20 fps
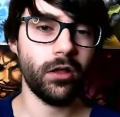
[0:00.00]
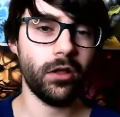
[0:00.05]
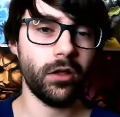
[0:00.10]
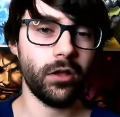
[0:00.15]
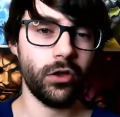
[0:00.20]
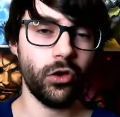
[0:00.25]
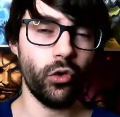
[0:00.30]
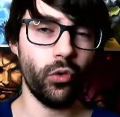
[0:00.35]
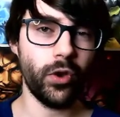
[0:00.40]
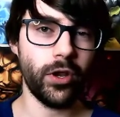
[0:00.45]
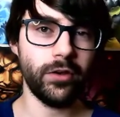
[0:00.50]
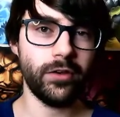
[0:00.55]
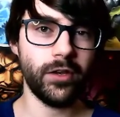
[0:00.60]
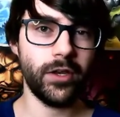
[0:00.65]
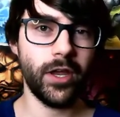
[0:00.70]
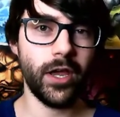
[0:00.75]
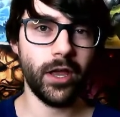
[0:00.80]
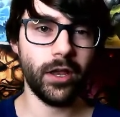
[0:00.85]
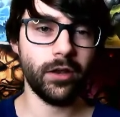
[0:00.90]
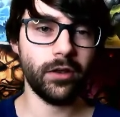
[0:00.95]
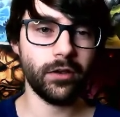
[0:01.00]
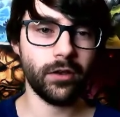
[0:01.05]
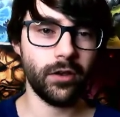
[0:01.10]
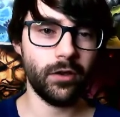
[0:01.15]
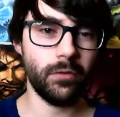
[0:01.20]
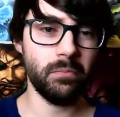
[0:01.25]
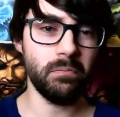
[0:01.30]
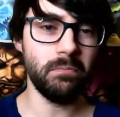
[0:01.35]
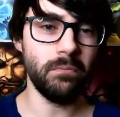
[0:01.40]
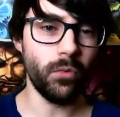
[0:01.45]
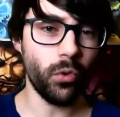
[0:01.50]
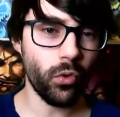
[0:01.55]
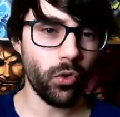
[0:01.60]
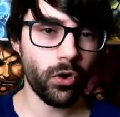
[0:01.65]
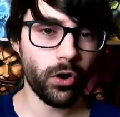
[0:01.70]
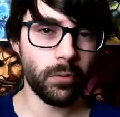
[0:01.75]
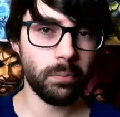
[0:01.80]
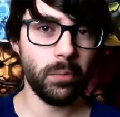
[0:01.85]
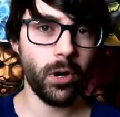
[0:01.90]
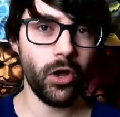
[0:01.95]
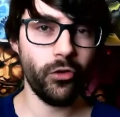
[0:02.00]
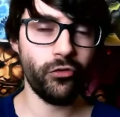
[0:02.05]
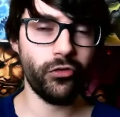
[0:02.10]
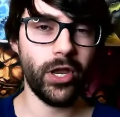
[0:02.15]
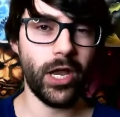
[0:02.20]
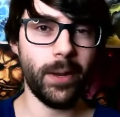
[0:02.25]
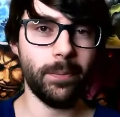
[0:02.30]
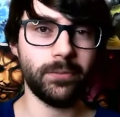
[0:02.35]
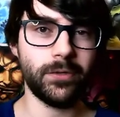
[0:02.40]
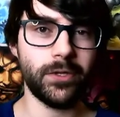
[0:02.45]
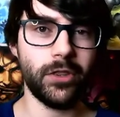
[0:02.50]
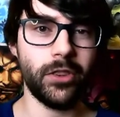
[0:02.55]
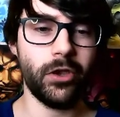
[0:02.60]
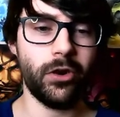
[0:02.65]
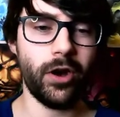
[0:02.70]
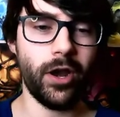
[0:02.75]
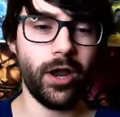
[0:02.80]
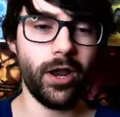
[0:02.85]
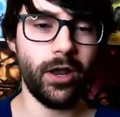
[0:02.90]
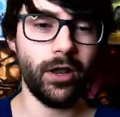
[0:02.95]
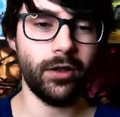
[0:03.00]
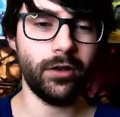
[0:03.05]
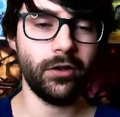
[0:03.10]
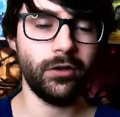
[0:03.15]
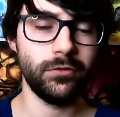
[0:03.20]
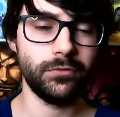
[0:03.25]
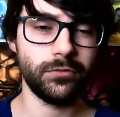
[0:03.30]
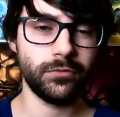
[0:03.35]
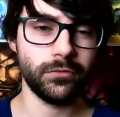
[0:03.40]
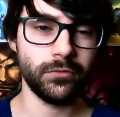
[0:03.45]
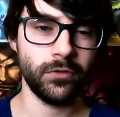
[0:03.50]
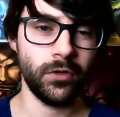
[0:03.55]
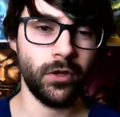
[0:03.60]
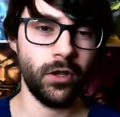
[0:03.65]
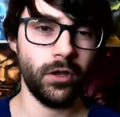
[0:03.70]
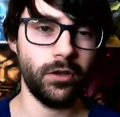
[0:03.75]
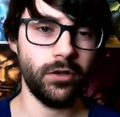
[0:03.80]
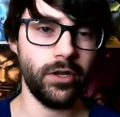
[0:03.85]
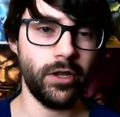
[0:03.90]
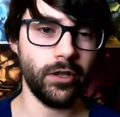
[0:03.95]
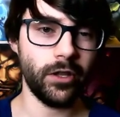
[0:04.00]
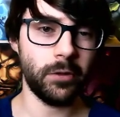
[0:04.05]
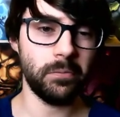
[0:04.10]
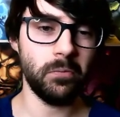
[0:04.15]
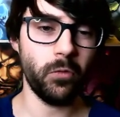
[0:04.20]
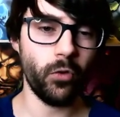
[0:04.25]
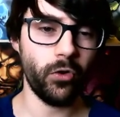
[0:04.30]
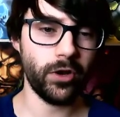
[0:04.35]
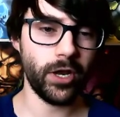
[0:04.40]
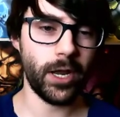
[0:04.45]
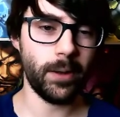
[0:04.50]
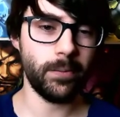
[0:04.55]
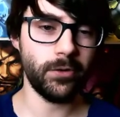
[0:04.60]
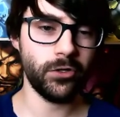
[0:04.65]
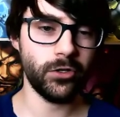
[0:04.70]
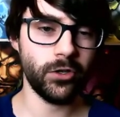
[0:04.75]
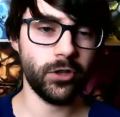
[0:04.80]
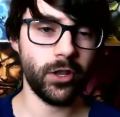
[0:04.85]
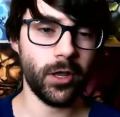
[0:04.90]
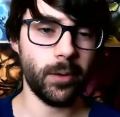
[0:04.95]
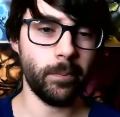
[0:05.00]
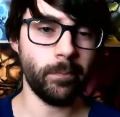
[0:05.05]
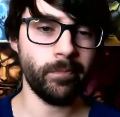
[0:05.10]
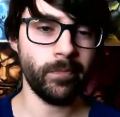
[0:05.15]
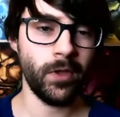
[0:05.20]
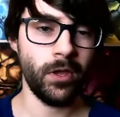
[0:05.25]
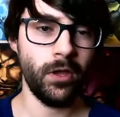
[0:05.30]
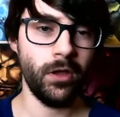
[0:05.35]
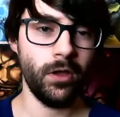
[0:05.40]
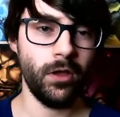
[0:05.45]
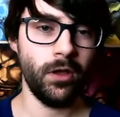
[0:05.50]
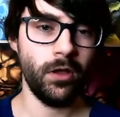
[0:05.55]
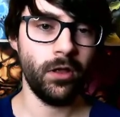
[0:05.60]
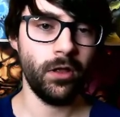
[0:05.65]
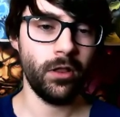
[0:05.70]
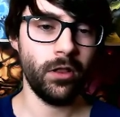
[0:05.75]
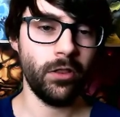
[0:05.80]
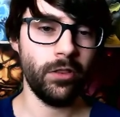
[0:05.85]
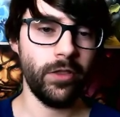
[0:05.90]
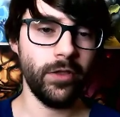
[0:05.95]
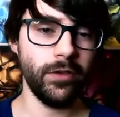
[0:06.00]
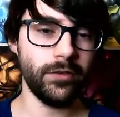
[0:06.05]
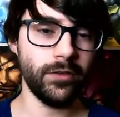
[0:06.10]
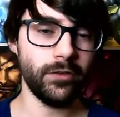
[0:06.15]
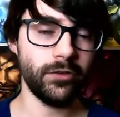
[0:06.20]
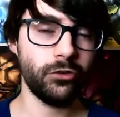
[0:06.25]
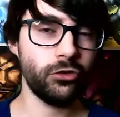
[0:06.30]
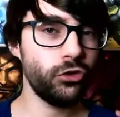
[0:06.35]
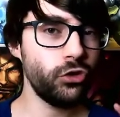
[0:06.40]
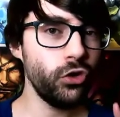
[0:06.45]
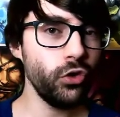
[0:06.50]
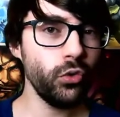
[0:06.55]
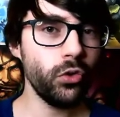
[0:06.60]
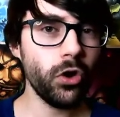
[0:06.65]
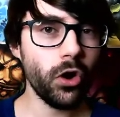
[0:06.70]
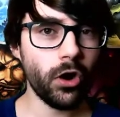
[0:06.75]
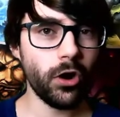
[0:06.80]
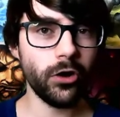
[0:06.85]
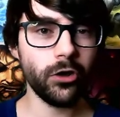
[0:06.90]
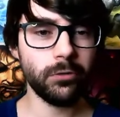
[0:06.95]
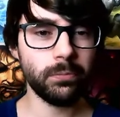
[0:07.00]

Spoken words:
going to get more puff caps in their hand, dealing more damage to them. This is 2 cards